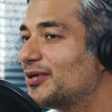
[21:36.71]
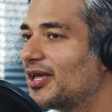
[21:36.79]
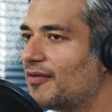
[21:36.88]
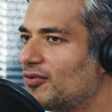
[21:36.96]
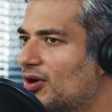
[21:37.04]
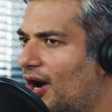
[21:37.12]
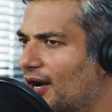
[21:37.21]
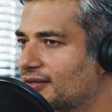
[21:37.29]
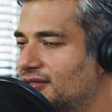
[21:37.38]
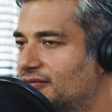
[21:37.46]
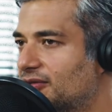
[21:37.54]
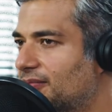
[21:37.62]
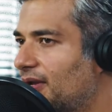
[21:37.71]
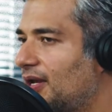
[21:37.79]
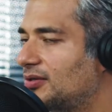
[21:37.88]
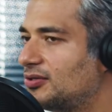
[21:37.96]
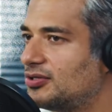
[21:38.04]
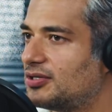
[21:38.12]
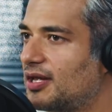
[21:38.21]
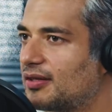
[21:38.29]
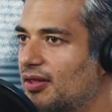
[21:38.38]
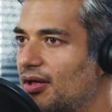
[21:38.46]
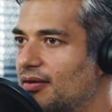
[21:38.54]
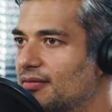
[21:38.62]
we gave you Oxy for pain. Did you take
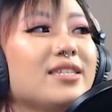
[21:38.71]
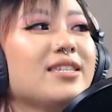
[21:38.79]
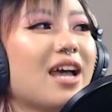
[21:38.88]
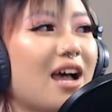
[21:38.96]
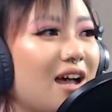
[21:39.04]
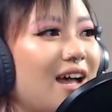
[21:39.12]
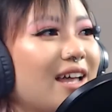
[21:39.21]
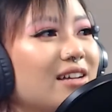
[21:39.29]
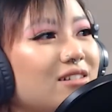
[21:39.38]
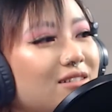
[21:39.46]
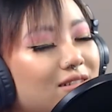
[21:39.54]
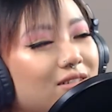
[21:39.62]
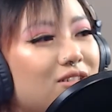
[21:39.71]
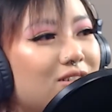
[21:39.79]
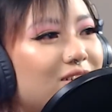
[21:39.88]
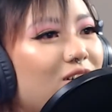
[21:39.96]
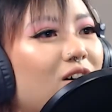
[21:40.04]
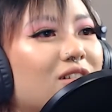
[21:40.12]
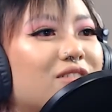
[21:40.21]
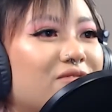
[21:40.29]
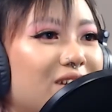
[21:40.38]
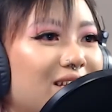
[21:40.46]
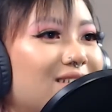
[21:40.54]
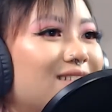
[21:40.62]
that? I took all of
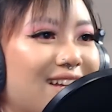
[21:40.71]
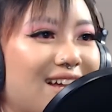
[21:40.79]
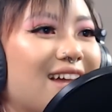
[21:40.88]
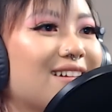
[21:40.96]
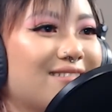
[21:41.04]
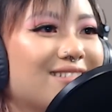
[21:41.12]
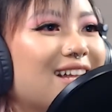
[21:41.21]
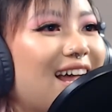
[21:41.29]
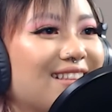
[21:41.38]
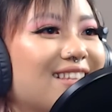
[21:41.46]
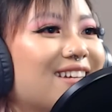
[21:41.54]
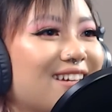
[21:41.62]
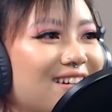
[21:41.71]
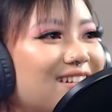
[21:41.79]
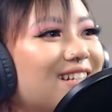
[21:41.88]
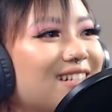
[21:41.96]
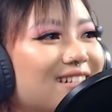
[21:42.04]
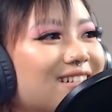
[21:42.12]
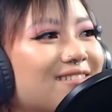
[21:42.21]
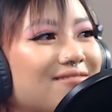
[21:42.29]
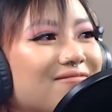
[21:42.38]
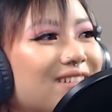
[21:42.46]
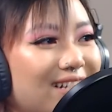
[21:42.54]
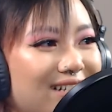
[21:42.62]
it. I think I
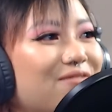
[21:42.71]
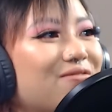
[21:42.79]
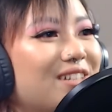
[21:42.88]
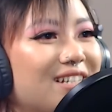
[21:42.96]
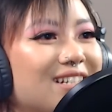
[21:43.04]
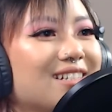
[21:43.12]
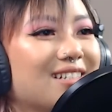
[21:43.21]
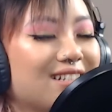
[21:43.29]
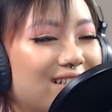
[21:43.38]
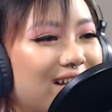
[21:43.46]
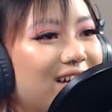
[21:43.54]
definitely needed that.